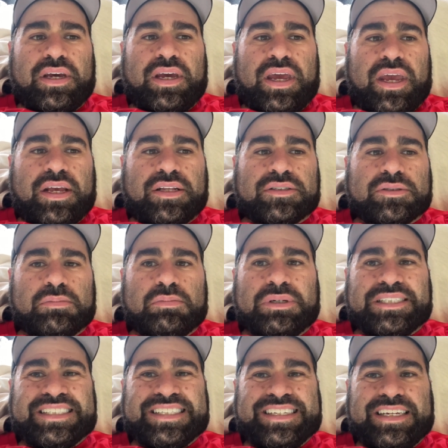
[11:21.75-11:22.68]
And some
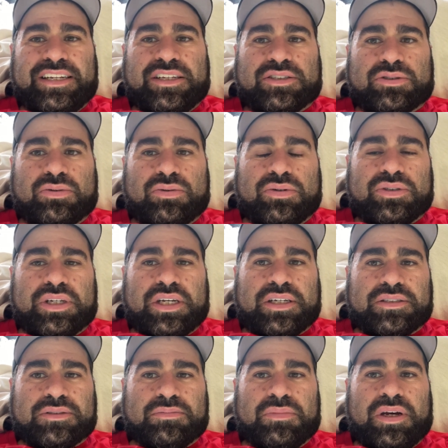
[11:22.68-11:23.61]
miscellaneous tools.
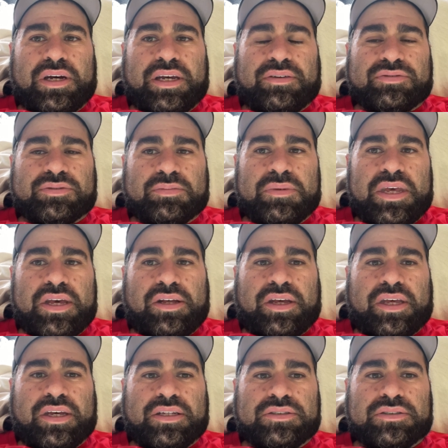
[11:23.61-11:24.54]
I have some nail
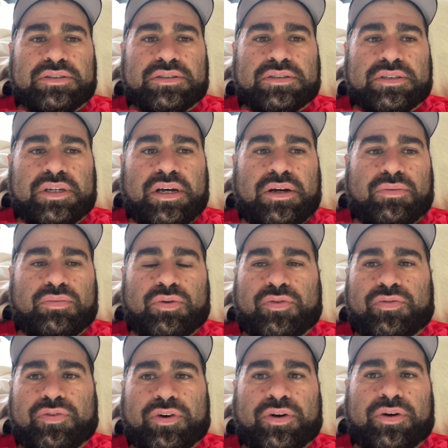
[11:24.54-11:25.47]
guns. A
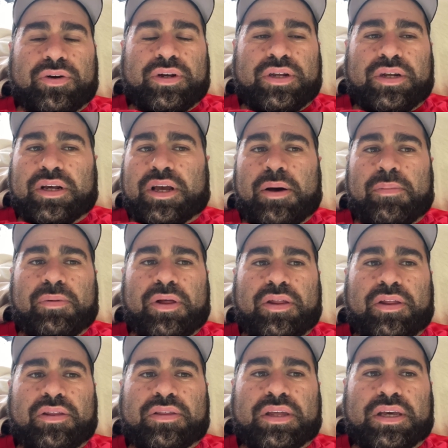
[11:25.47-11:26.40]
roofer. And a couple
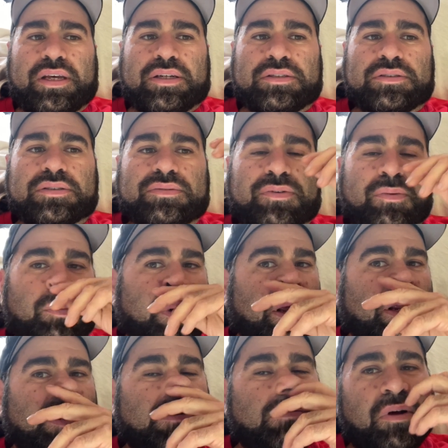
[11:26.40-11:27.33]
other things from when
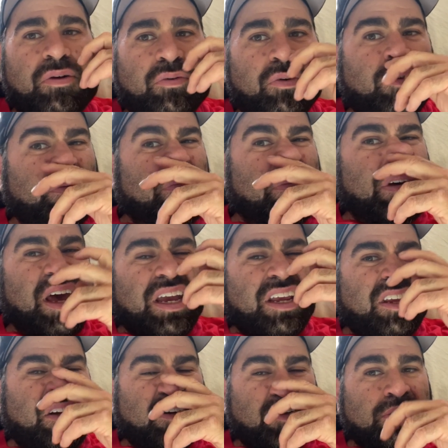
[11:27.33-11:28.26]
I did my roof
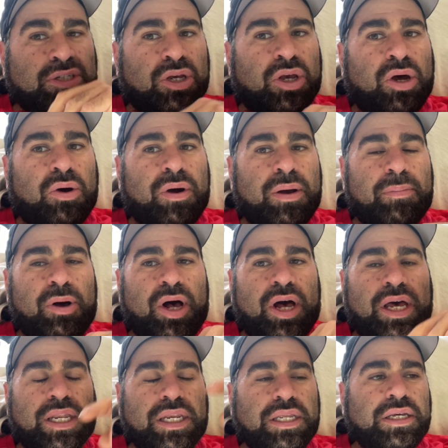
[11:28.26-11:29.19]
back years ago I
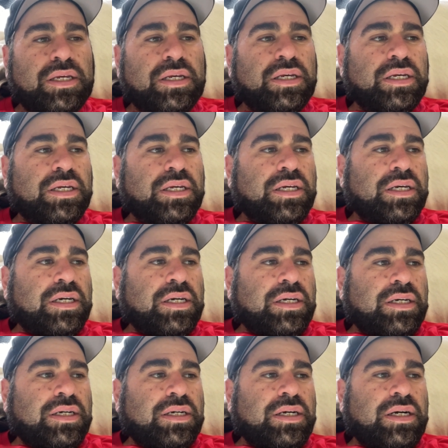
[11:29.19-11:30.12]
bought.
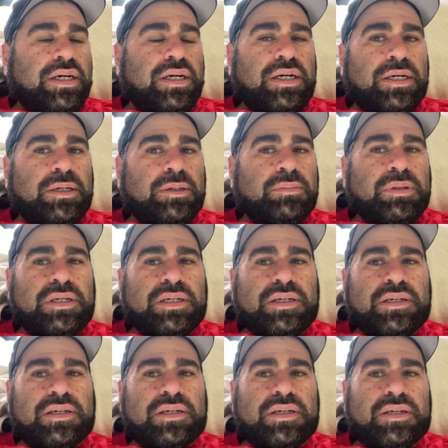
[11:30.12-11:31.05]

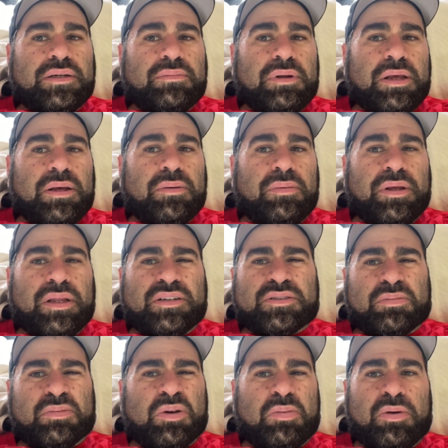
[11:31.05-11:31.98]
And me in
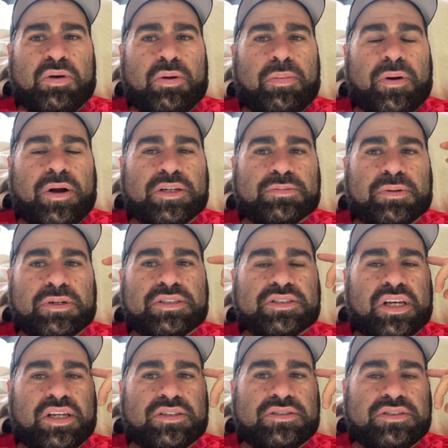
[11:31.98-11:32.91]
some computer parts my
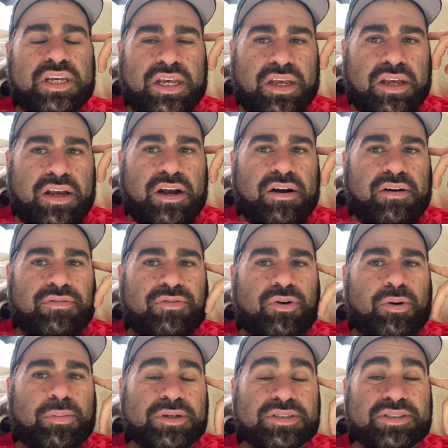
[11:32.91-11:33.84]
son's taking care of
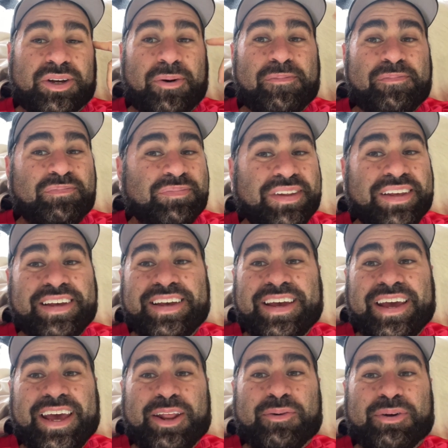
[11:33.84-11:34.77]
for me. So
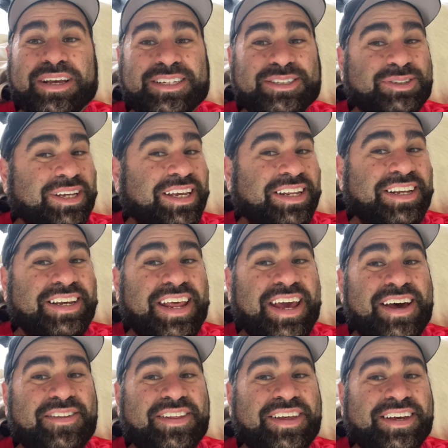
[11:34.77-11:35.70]
anyways, getting
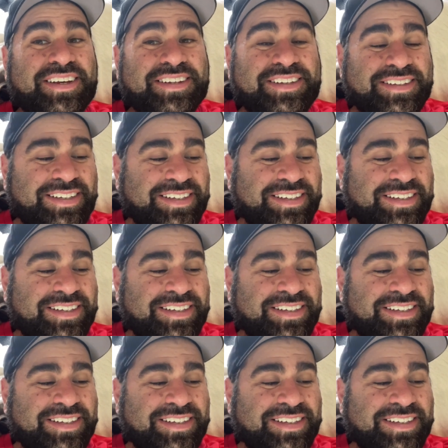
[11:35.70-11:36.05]
down there.